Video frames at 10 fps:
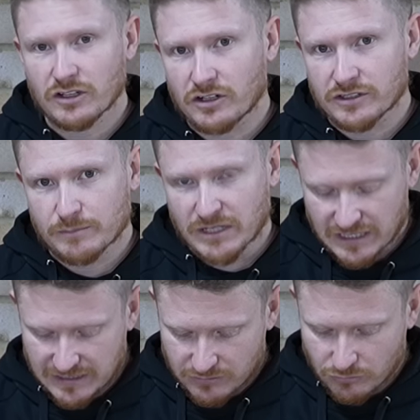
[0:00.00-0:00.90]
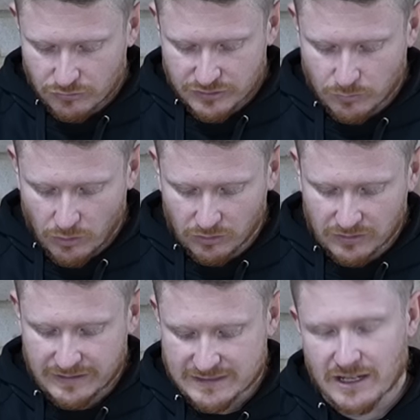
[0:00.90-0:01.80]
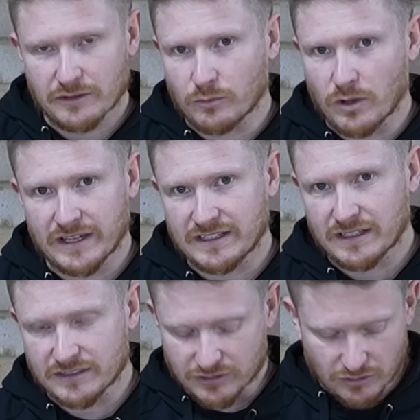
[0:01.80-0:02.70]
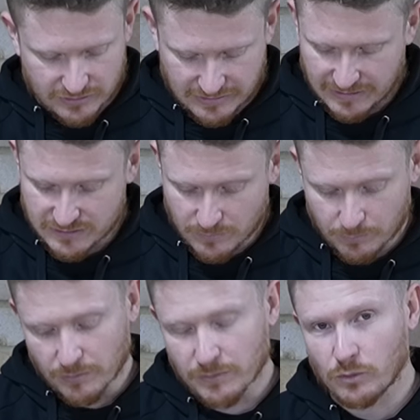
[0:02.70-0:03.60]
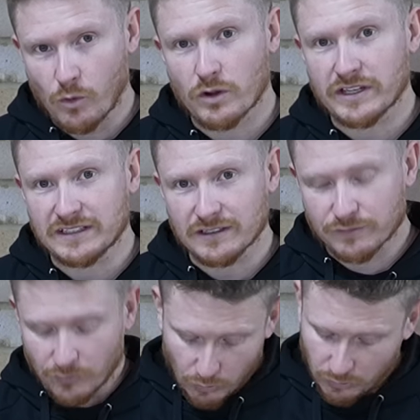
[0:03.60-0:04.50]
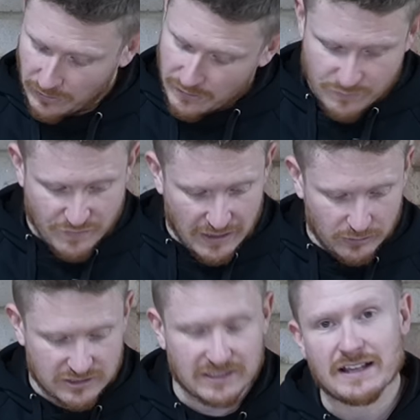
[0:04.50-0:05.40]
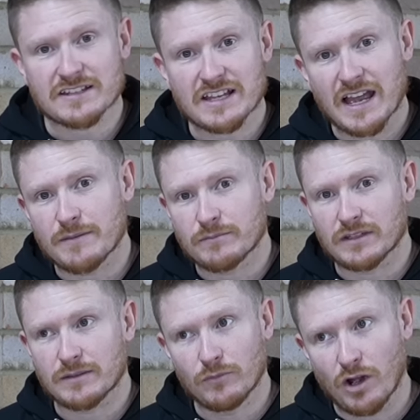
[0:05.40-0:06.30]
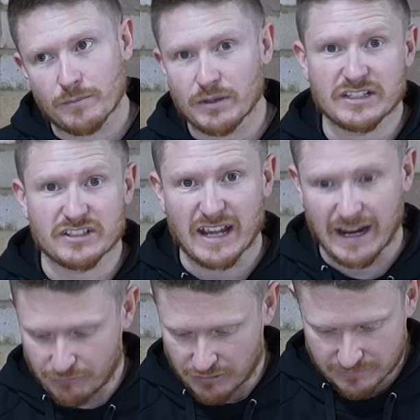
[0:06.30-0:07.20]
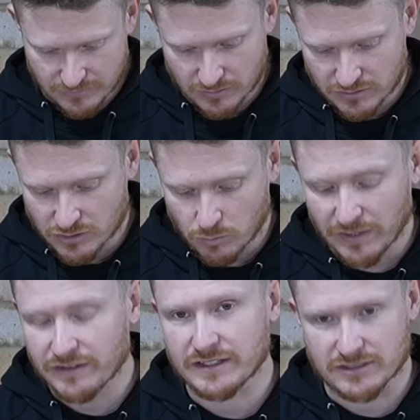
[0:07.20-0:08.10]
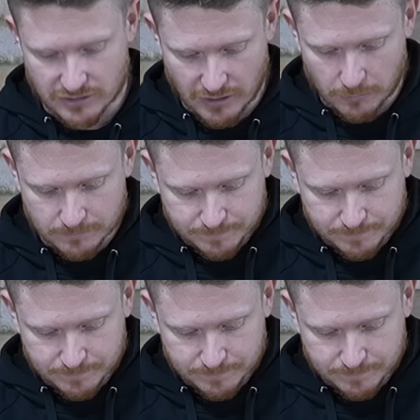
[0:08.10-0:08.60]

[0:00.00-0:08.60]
look on a Makita or a DeWalt, it's out the way and you're not going to hit it. But Milwaukee did fail to that same, in my opinion, error. So it's just one thing to note.